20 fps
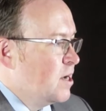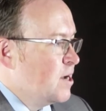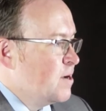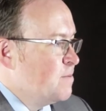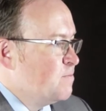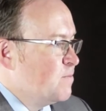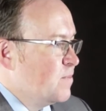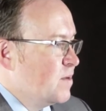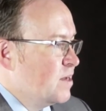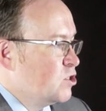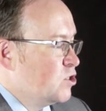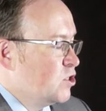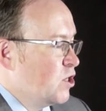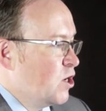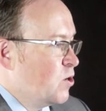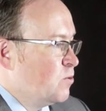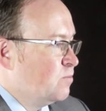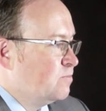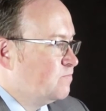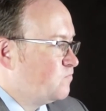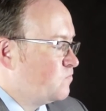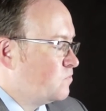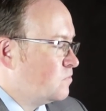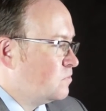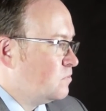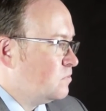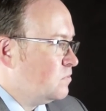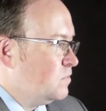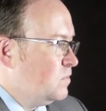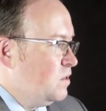And so
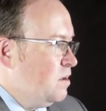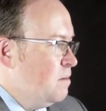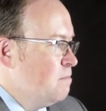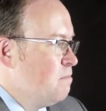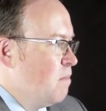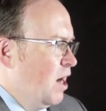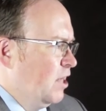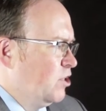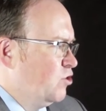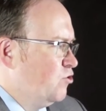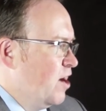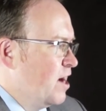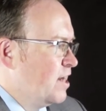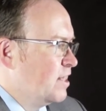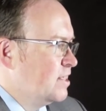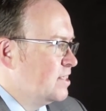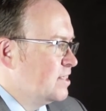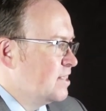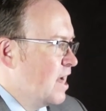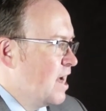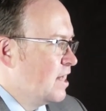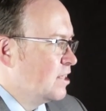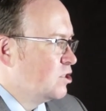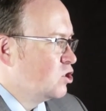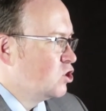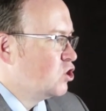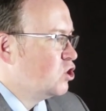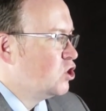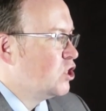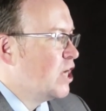my trading style
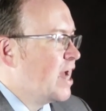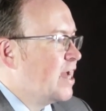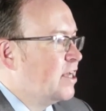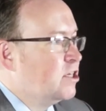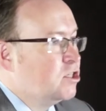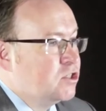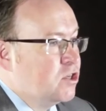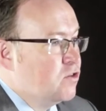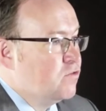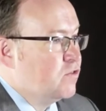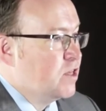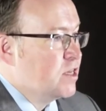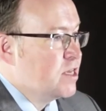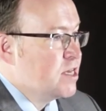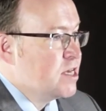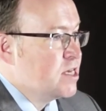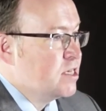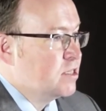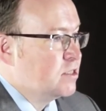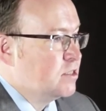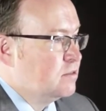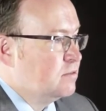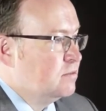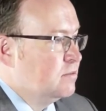has changed over the years.